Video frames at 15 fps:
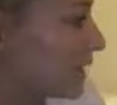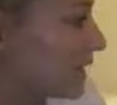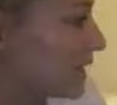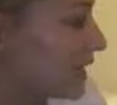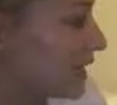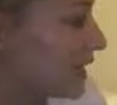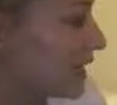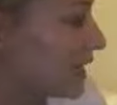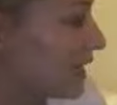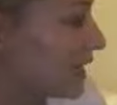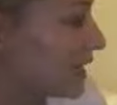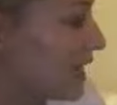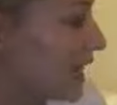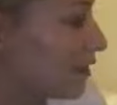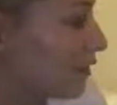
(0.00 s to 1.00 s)
his knee and his
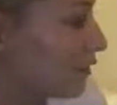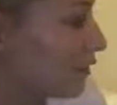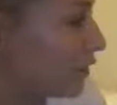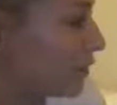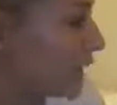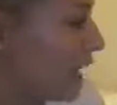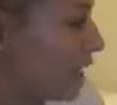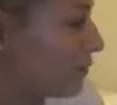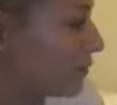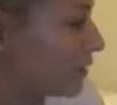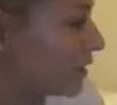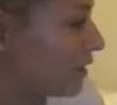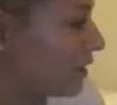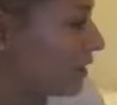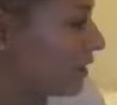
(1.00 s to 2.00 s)
head a few times.
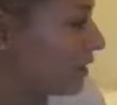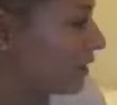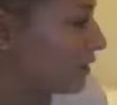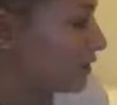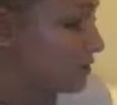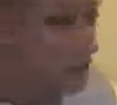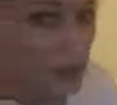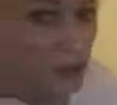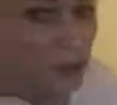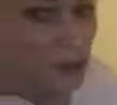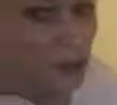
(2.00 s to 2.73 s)
Dude's